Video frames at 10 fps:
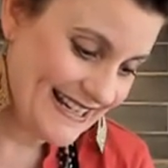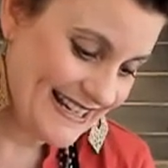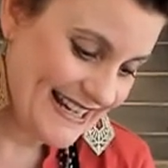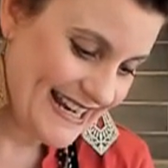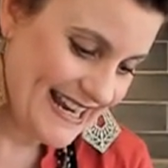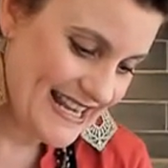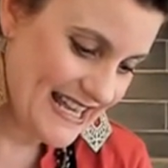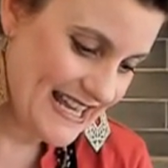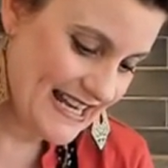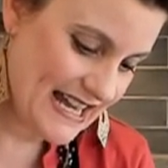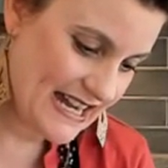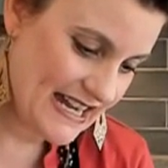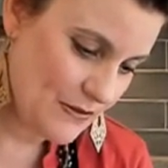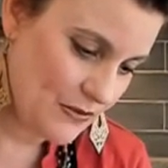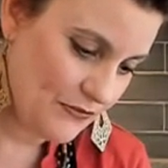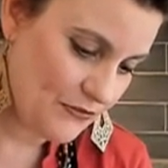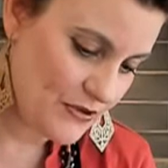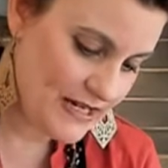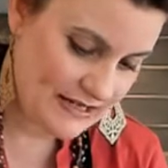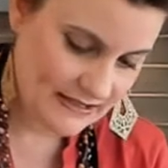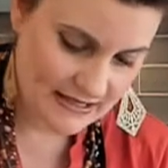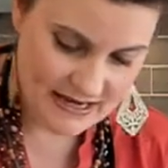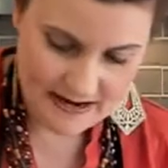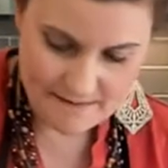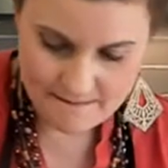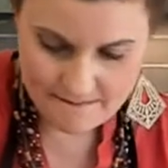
and then I will freeze them.